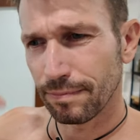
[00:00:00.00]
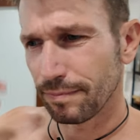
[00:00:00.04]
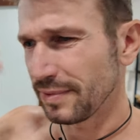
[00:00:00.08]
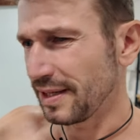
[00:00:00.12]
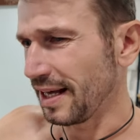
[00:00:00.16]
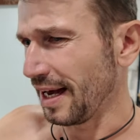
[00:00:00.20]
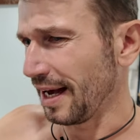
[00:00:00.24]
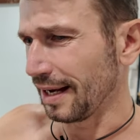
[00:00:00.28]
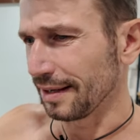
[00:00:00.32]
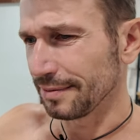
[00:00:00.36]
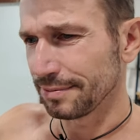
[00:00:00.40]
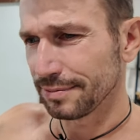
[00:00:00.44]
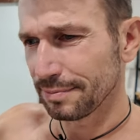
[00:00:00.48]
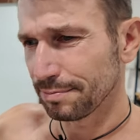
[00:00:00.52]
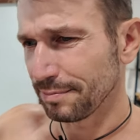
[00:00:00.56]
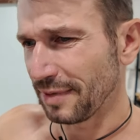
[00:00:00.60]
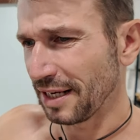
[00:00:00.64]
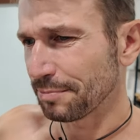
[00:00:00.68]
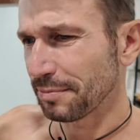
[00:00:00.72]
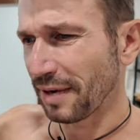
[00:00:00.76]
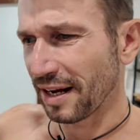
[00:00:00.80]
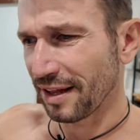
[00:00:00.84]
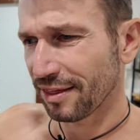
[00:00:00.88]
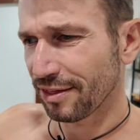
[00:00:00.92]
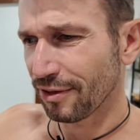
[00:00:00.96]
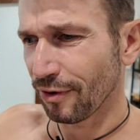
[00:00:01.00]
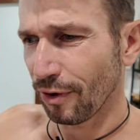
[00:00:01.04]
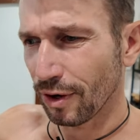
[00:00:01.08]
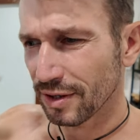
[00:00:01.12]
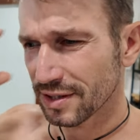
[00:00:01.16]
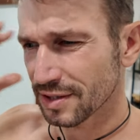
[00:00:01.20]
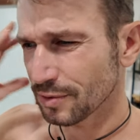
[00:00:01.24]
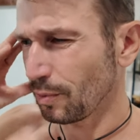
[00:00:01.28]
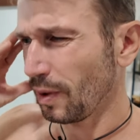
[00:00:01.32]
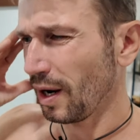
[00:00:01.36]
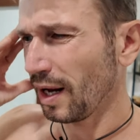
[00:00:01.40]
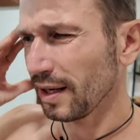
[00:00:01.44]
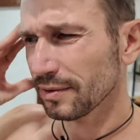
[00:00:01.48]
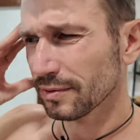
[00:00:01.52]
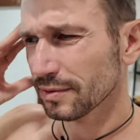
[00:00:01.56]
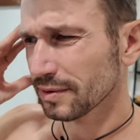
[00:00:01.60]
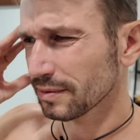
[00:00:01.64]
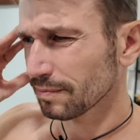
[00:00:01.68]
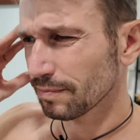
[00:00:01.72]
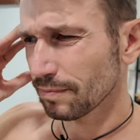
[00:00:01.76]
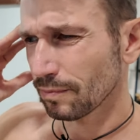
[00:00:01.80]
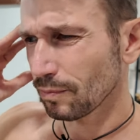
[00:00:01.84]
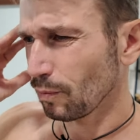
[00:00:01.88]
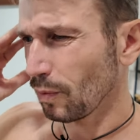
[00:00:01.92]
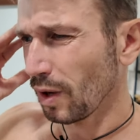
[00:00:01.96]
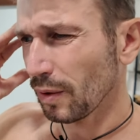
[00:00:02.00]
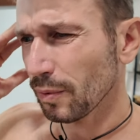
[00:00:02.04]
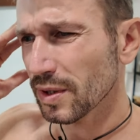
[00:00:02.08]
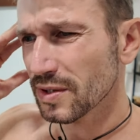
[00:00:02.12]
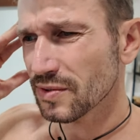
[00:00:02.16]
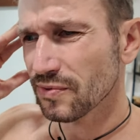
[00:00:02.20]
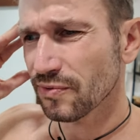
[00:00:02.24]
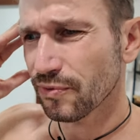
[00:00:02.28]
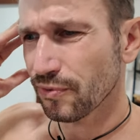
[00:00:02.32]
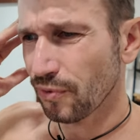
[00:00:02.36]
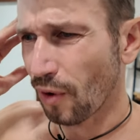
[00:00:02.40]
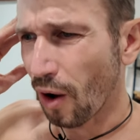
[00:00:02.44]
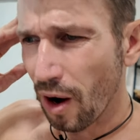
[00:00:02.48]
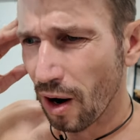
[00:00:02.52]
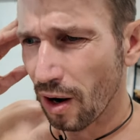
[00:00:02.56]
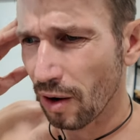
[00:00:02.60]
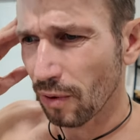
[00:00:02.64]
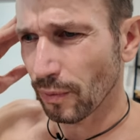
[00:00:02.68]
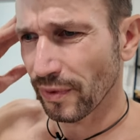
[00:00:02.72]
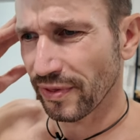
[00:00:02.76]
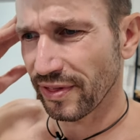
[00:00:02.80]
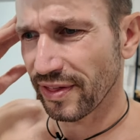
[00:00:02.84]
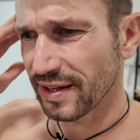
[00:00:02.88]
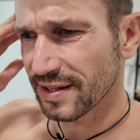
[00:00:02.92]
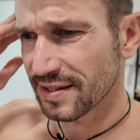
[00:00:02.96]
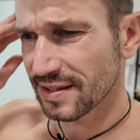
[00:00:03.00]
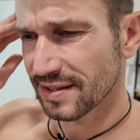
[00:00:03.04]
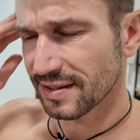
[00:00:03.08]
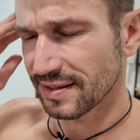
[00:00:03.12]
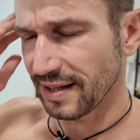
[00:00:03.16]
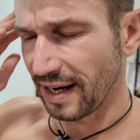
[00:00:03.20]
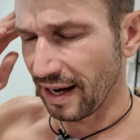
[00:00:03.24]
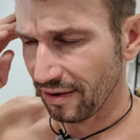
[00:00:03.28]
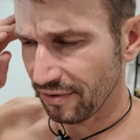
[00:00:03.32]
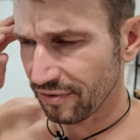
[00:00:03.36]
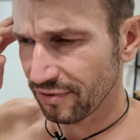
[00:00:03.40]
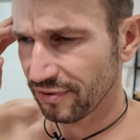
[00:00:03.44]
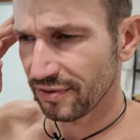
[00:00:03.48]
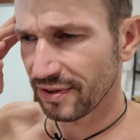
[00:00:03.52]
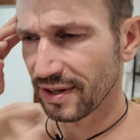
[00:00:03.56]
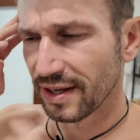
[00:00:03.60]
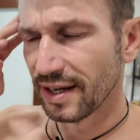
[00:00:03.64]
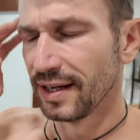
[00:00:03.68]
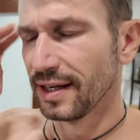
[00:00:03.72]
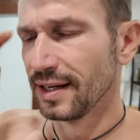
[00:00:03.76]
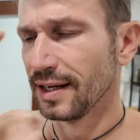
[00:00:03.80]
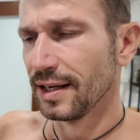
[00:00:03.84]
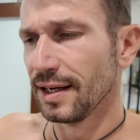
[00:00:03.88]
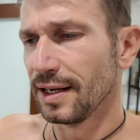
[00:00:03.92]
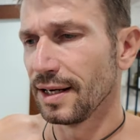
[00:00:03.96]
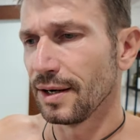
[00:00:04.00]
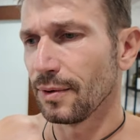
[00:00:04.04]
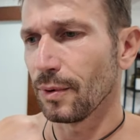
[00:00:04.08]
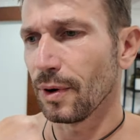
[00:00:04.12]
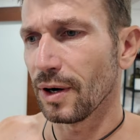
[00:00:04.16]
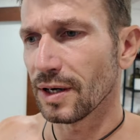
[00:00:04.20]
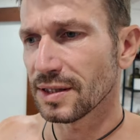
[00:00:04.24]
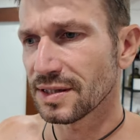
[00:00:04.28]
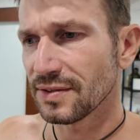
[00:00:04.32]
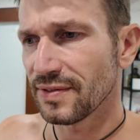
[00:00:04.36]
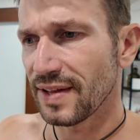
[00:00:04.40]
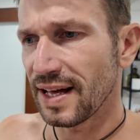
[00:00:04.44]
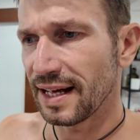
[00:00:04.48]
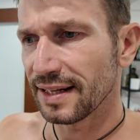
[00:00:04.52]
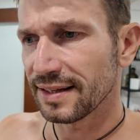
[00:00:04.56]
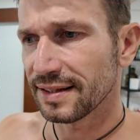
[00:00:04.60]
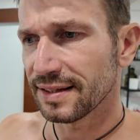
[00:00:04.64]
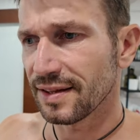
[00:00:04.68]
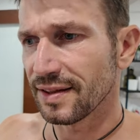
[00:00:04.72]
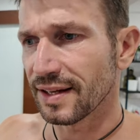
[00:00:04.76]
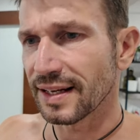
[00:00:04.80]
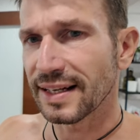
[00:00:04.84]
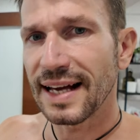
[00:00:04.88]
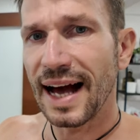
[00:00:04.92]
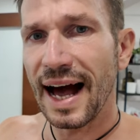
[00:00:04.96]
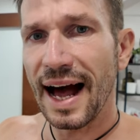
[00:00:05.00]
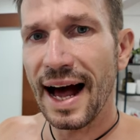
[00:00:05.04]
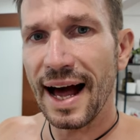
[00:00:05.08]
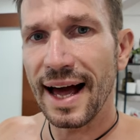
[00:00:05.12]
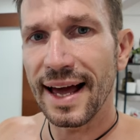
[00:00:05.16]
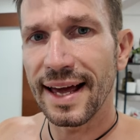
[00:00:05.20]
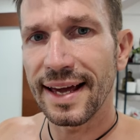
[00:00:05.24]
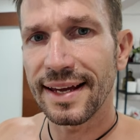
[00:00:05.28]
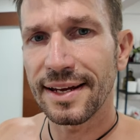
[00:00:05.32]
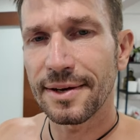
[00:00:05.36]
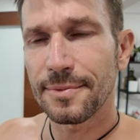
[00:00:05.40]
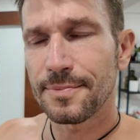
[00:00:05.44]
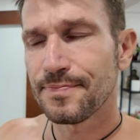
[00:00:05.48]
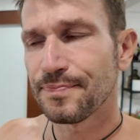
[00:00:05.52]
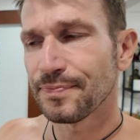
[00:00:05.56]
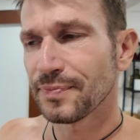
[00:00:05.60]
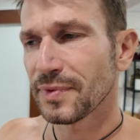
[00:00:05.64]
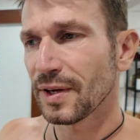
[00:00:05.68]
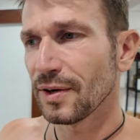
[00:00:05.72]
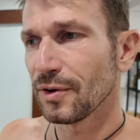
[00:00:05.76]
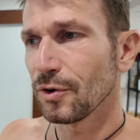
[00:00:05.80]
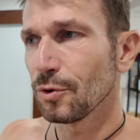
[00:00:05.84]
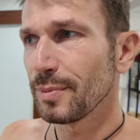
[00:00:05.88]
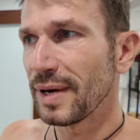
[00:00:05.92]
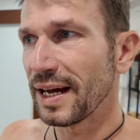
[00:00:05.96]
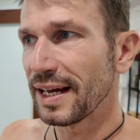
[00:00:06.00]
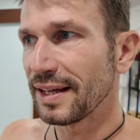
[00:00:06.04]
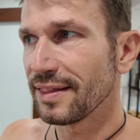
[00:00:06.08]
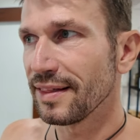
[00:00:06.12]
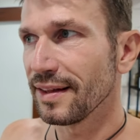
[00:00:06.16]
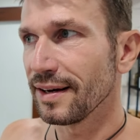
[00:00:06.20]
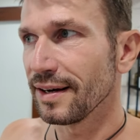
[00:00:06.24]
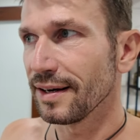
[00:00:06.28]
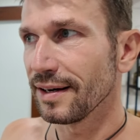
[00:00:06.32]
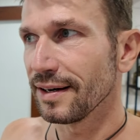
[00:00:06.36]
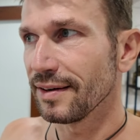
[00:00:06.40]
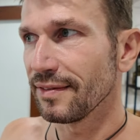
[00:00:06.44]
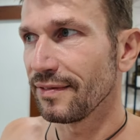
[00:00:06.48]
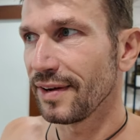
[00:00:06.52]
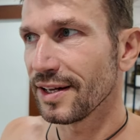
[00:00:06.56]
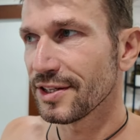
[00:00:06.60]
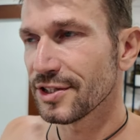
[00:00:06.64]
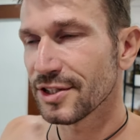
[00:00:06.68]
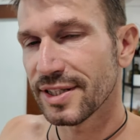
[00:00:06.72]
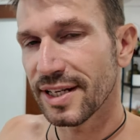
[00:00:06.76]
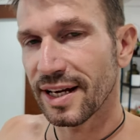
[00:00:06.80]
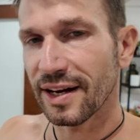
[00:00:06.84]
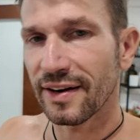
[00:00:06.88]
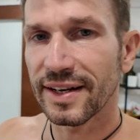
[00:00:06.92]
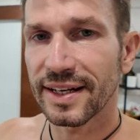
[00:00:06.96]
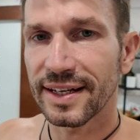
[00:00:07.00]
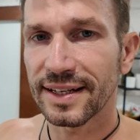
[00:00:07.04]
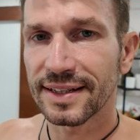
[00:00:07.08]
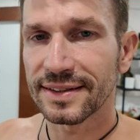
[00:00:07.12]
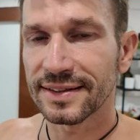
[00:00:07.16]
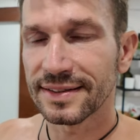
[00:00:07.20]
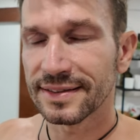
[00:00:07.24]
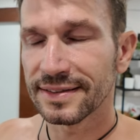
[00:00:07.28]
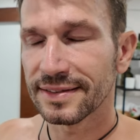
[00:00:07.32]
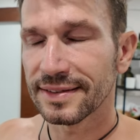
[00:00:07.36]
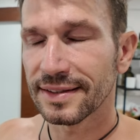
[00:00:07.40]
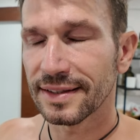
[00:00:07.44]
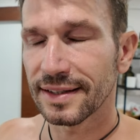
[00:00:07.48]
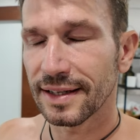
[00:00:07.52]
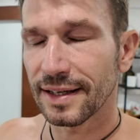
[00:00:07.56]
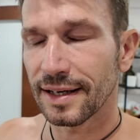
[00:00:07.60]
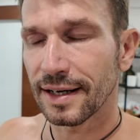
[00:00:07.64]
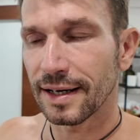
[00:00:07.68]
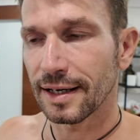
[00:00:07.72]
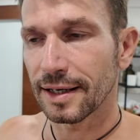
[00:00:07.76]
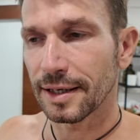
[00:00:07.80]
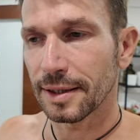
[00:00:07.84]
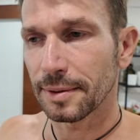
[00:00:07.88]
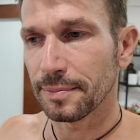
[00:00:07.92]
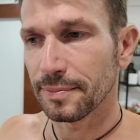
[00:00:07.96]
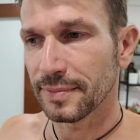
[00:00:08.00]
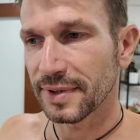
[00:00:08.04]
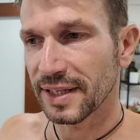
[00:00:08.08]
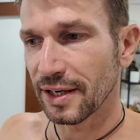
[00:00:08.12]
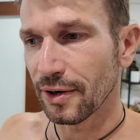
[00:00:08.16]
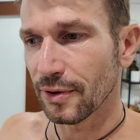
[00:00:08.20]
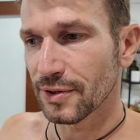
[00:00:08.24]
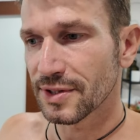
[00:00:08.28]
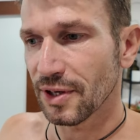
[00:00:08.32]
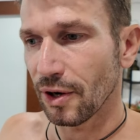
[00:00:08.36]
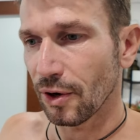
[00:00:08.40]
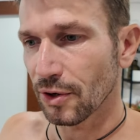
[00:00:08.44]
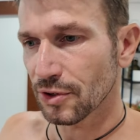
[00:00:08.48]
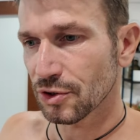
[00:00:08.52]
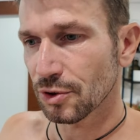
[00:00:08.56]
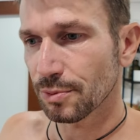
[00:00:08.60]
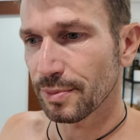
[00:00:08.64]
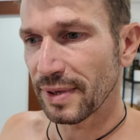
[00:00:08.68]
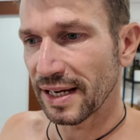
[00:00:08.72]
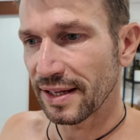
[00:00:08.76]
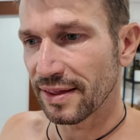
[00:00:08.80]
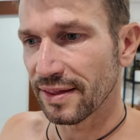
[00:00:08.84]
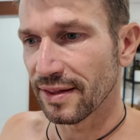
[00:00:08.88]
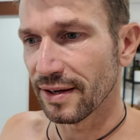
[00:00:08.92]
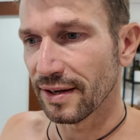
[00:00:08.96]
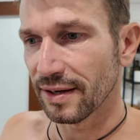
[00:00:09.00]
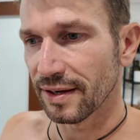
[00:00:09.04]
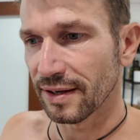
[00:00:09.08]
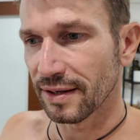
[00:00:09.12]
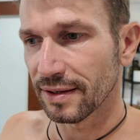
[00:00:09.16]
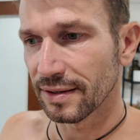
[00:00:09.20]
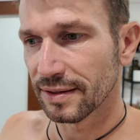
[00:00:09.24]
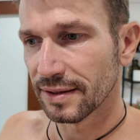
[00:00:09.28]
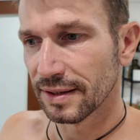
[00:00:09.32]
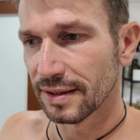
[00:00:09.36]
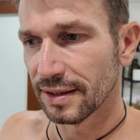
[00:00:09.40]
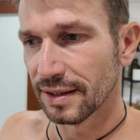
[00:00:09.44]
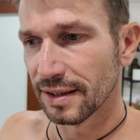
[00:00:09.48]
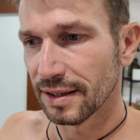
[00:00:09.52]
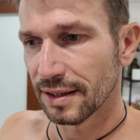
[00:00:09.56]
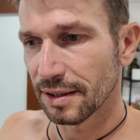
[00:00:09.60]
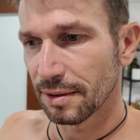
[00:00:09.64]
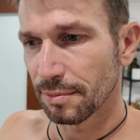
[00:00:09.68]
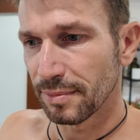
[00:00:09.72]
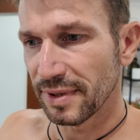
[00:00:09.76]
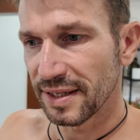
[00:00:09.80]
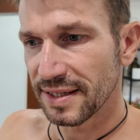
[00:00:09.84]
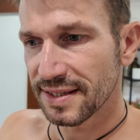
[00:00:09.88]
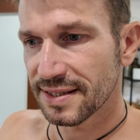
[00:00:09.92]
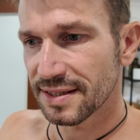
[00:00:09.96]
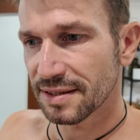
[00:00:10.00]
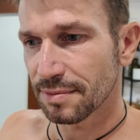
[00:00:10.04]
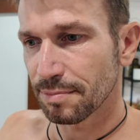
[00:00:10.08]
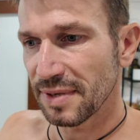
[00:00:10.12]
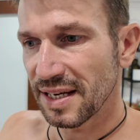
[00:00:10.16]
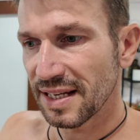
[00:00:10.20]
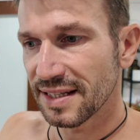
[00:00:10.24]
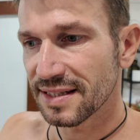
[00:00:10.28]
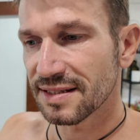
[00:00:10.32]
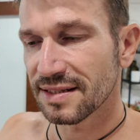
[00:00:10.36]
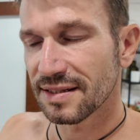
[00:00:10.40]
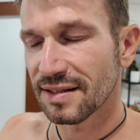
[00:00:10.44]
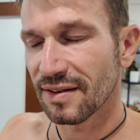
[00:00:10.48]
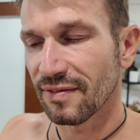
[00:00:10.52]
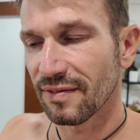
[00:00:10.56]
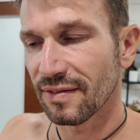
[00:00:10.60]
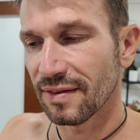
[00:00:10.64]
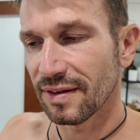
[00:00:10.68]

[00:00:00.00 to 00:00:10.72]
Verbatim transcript: yeah, made my thoughts, what, what was wrong with this stuff, was that the guy who made the vegetarian um, gyoza also made the minced meat